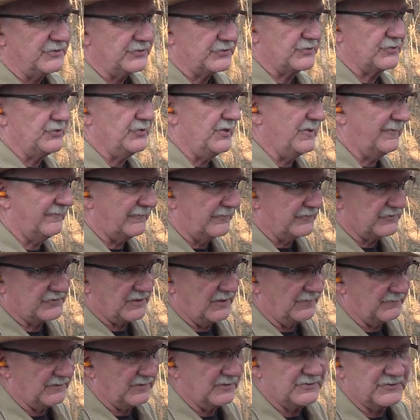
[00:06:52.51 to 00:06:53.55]
and sniff or
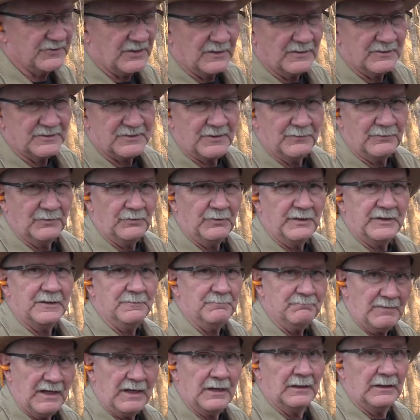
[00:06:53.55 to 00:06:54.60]
something, John. Something we
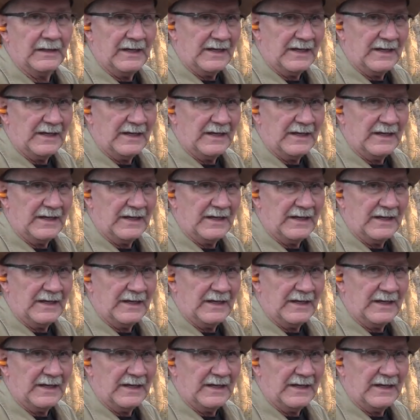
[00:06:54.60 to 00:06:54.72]
can mail